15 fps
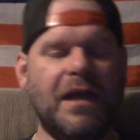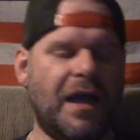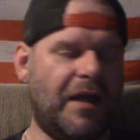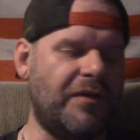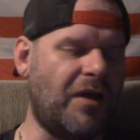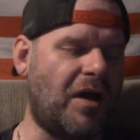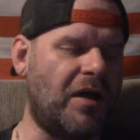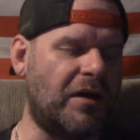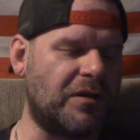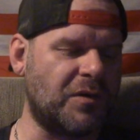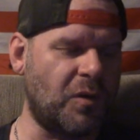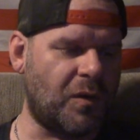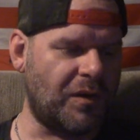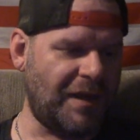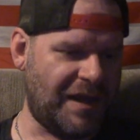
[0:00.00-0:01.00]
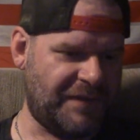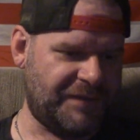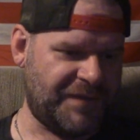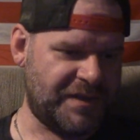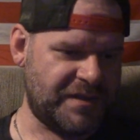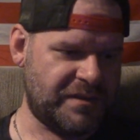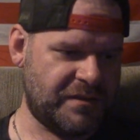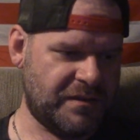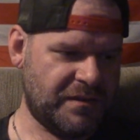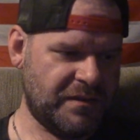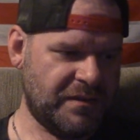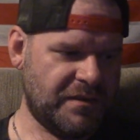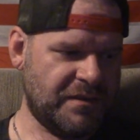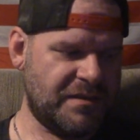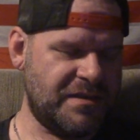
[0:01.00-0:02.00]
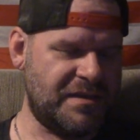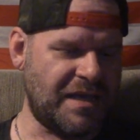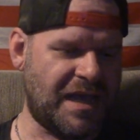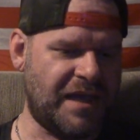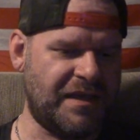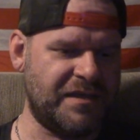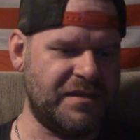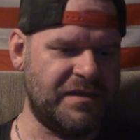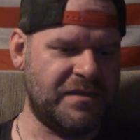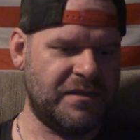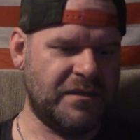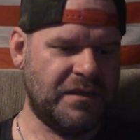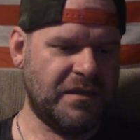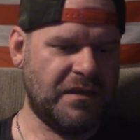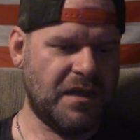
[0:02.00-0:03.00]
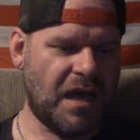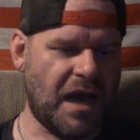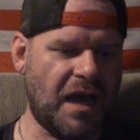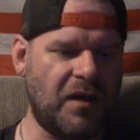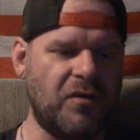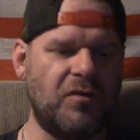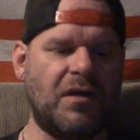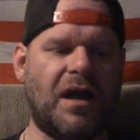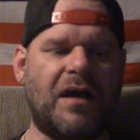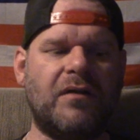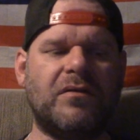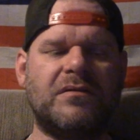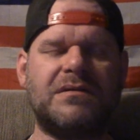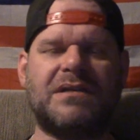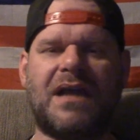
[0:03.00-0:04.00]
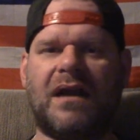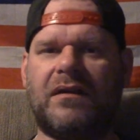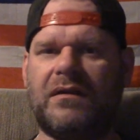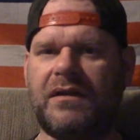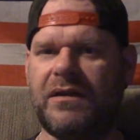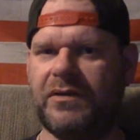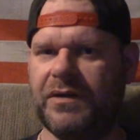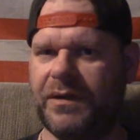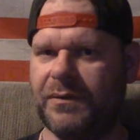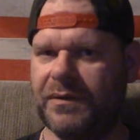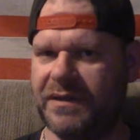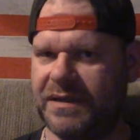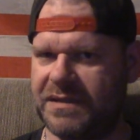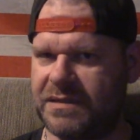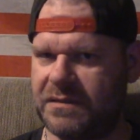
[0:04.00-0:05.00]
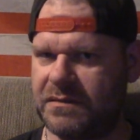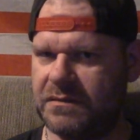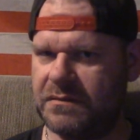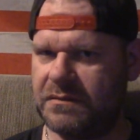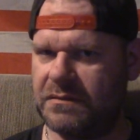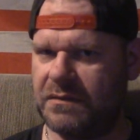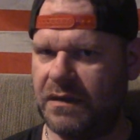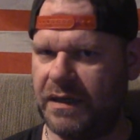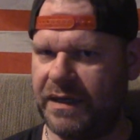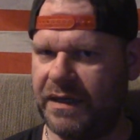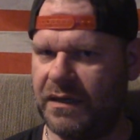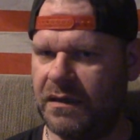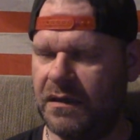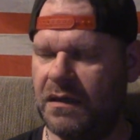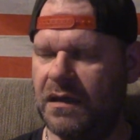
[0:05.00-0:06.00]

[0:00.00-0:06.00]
And the hardcore leftist says, I don't entirely agree with this thing.